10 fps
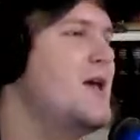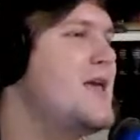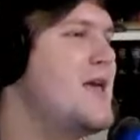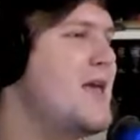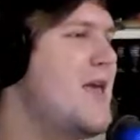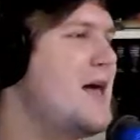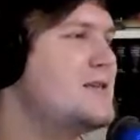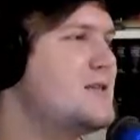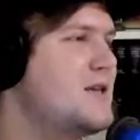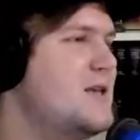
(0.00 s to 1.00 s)
He he
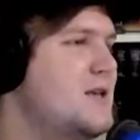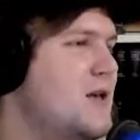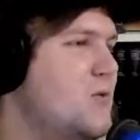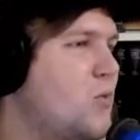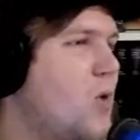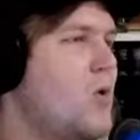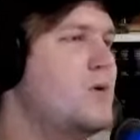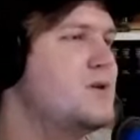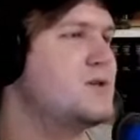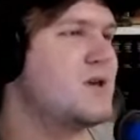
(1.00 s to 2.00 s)
has he he
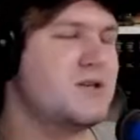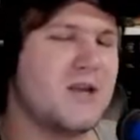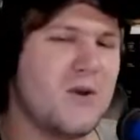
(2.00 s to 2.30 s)
wrote such